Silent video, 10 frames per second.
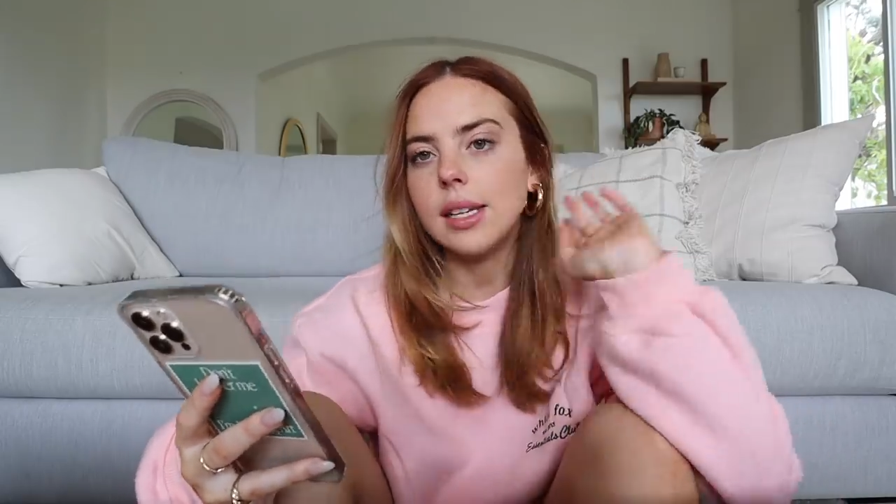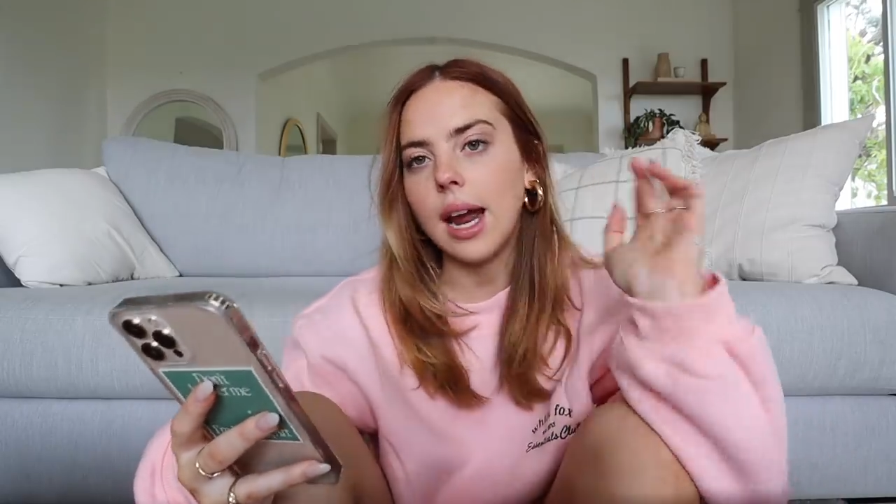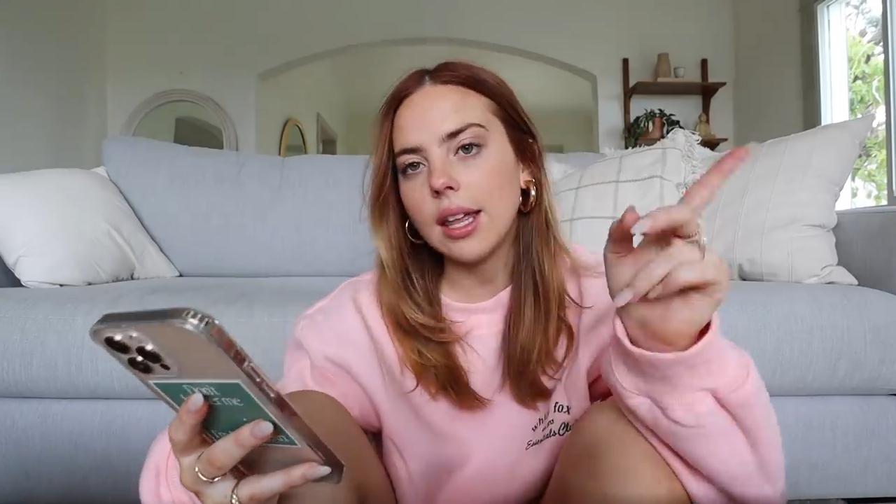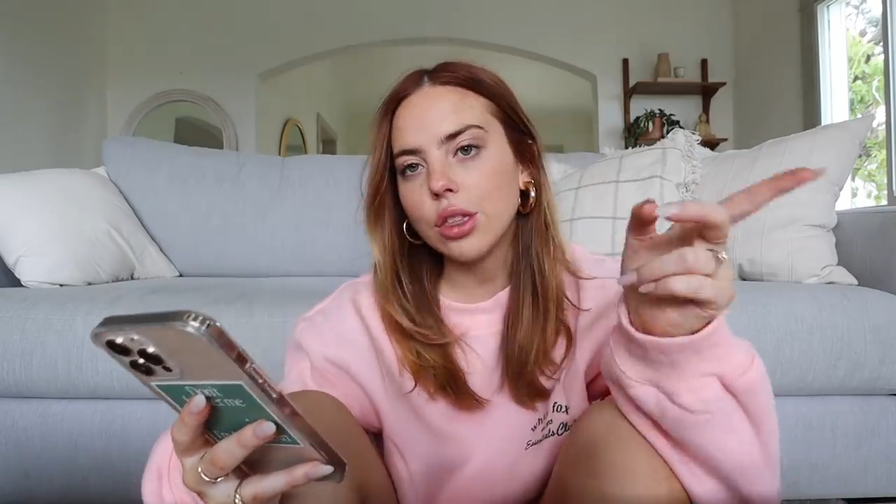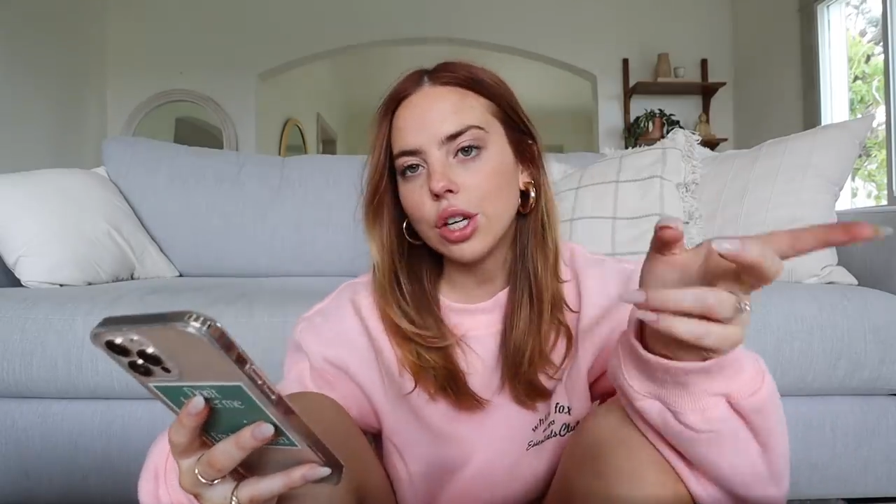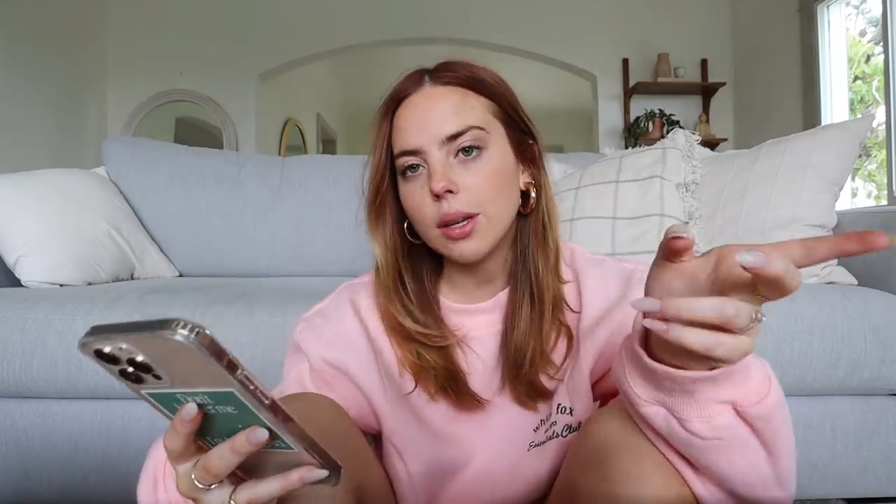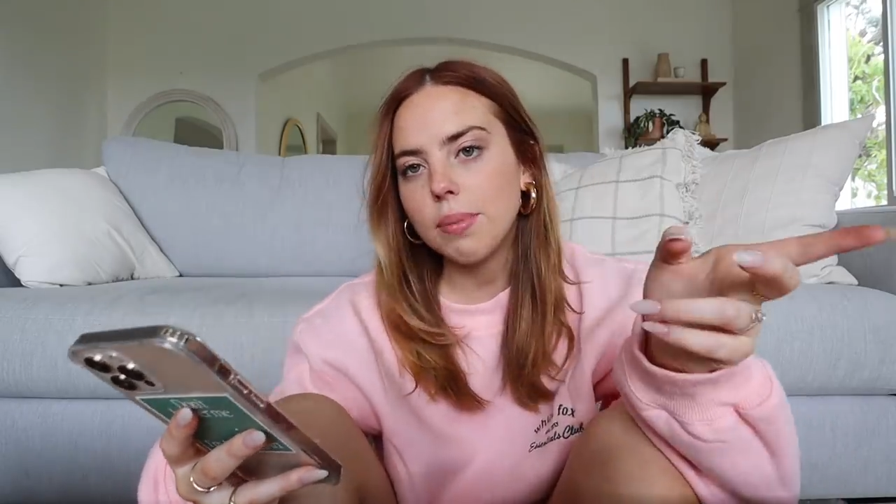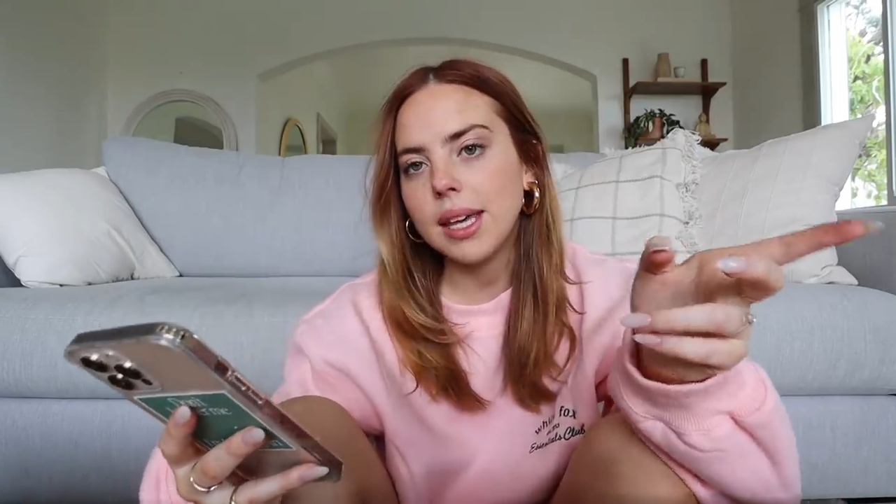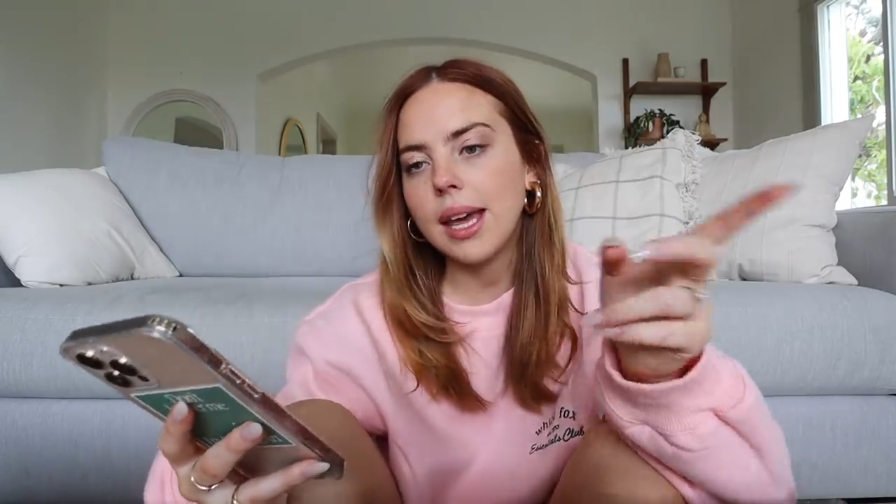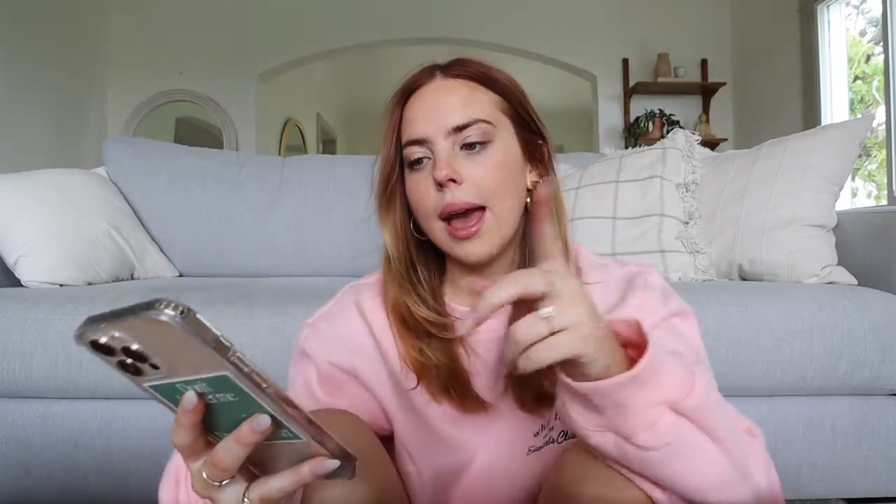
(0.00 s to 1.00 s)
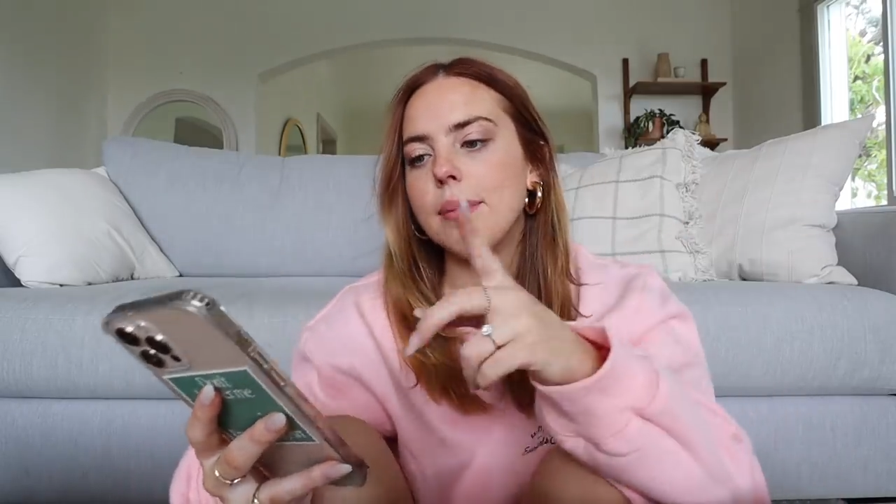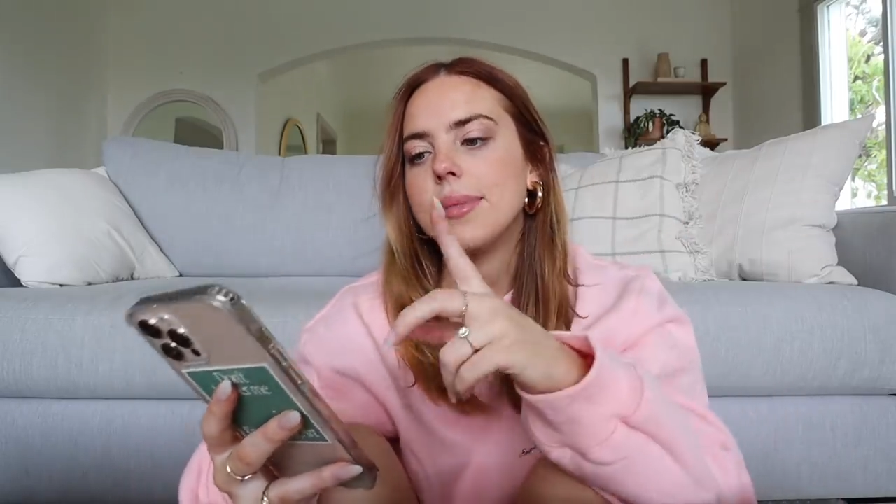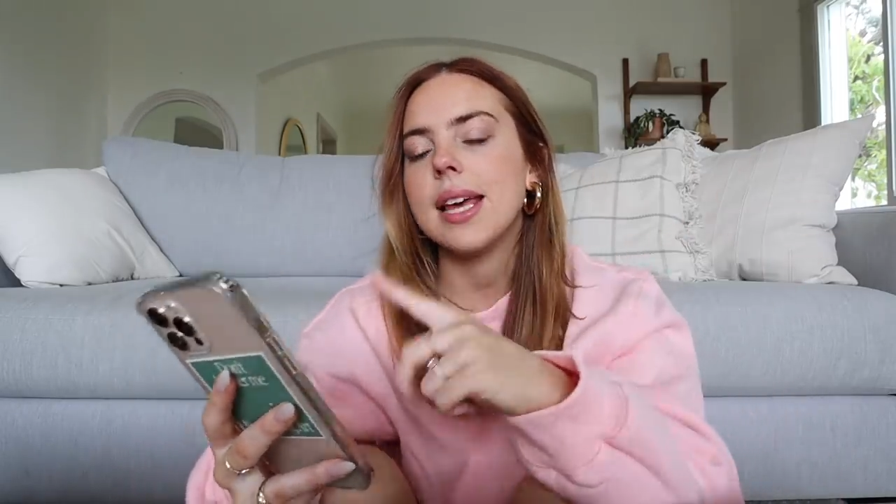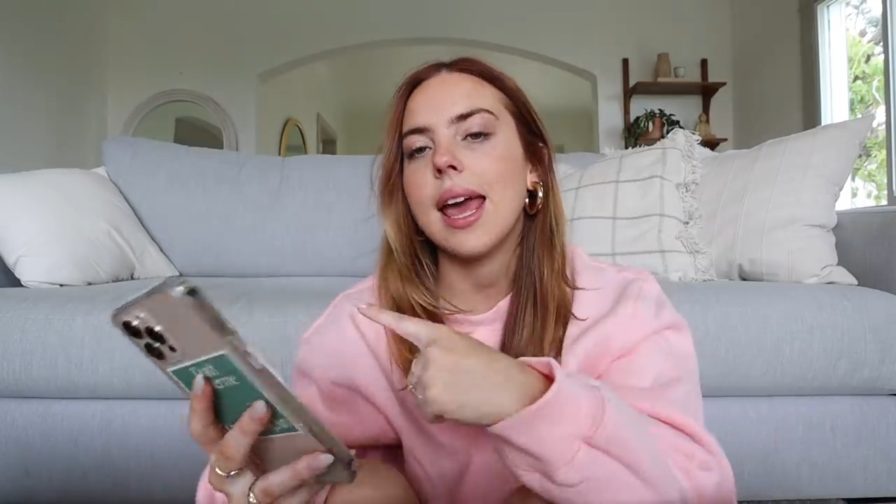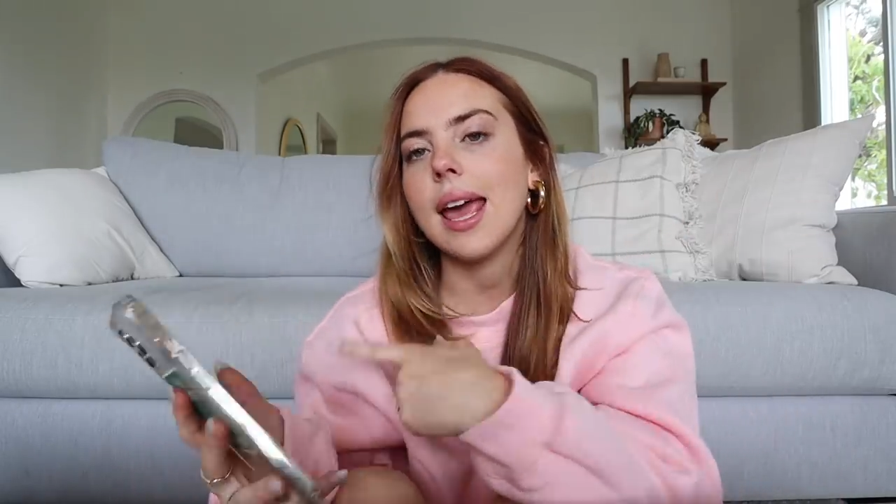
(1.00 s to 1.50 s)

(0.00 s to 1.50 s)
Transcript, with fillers: 9.30 p.m to